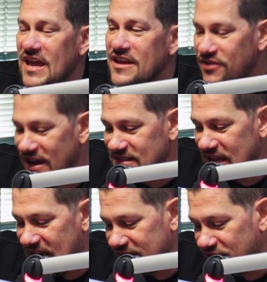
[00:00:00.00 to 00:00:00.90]
Yeah, you guys
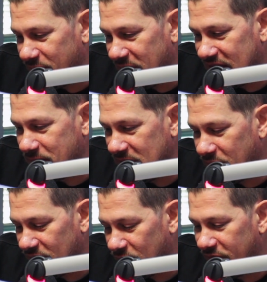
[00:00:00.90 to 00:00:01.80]
had your
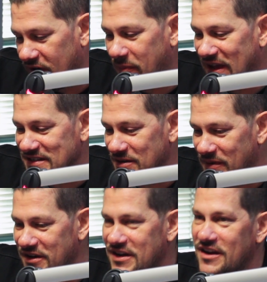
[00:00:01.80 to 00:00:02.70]
people that were very passionate
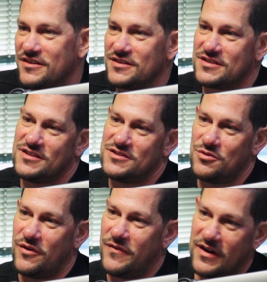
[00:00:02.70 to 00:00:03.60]
about your characters because you
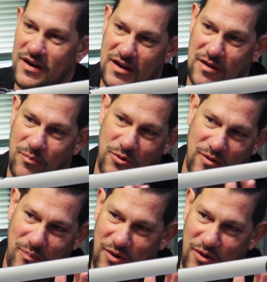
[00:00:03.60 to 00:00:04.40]
were a very important